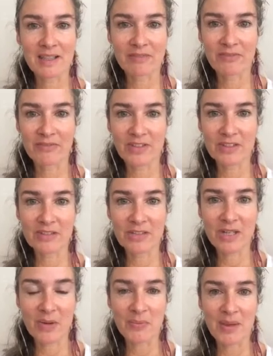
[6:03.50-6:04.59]
that fills
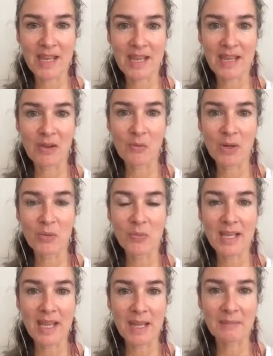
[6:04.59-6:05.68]
our being when
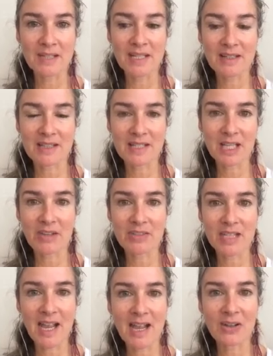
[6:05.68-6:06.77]
we empty ourselves
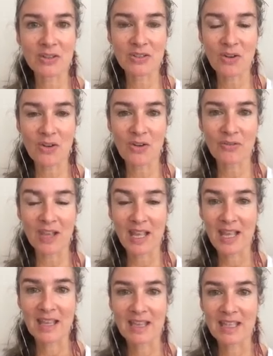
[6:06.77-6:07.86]
out of
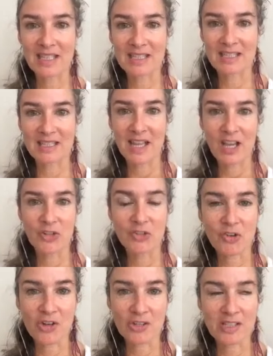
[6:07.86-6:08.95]
this
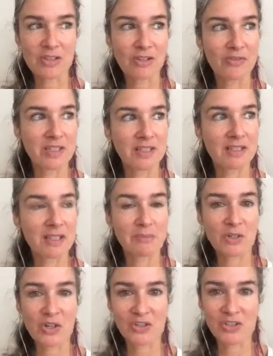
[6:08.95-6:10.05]
dross, of this
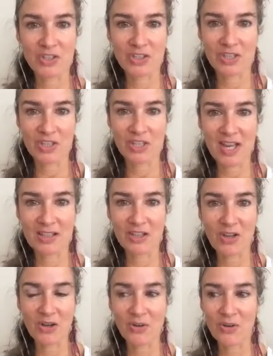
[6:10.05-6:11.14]
subconscious
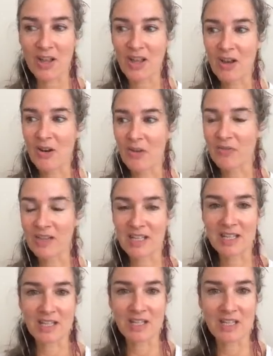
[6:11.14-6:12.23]
shadow, of the
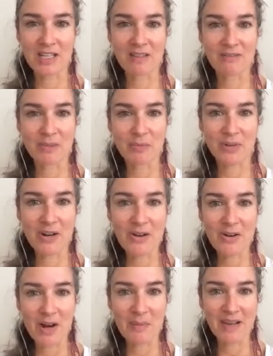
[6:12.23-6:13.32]
conditioning of the
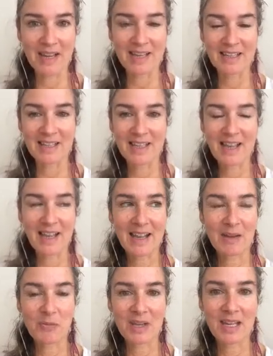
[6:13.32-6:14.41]
programming,
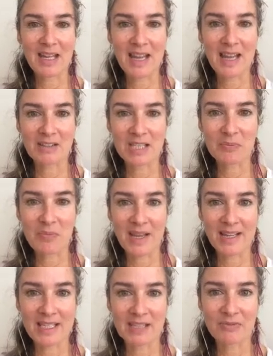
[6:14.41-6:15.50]
and we allow
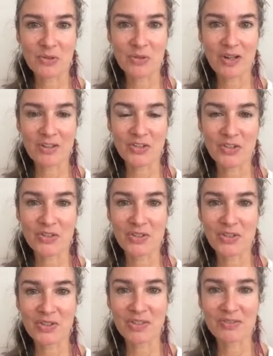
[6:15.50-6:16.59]
space for our
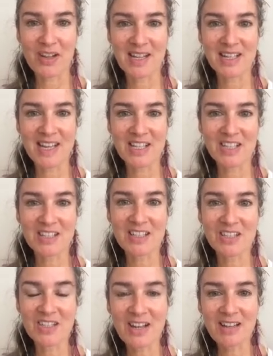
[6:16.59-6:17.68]
true divine nature to
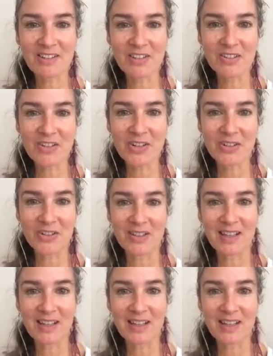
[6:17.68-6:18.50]
shine through.